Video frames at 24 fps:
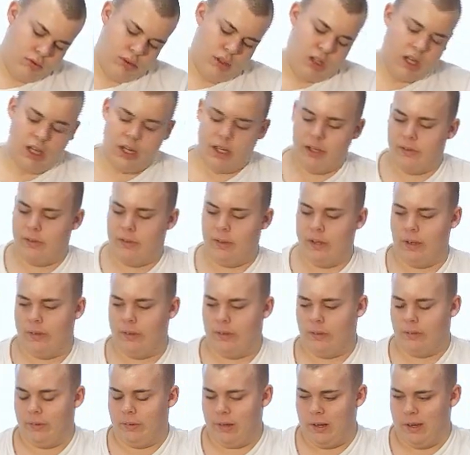Kind of takes
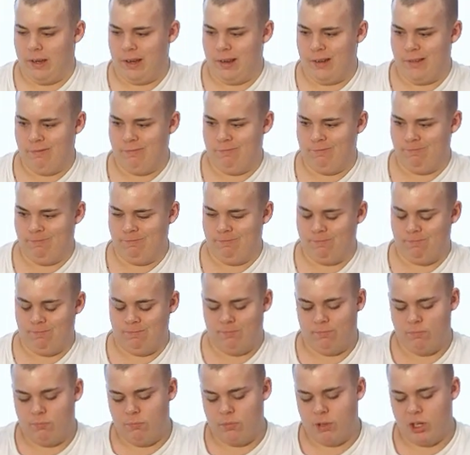a second.
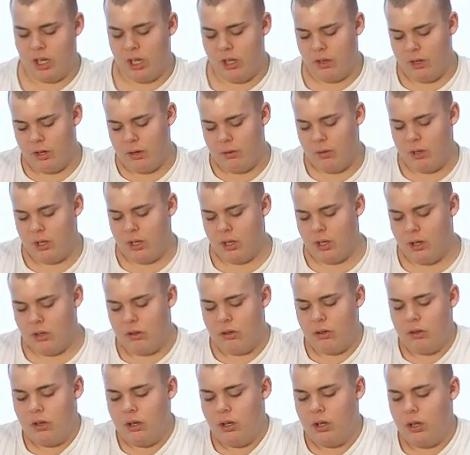Okay, there we go.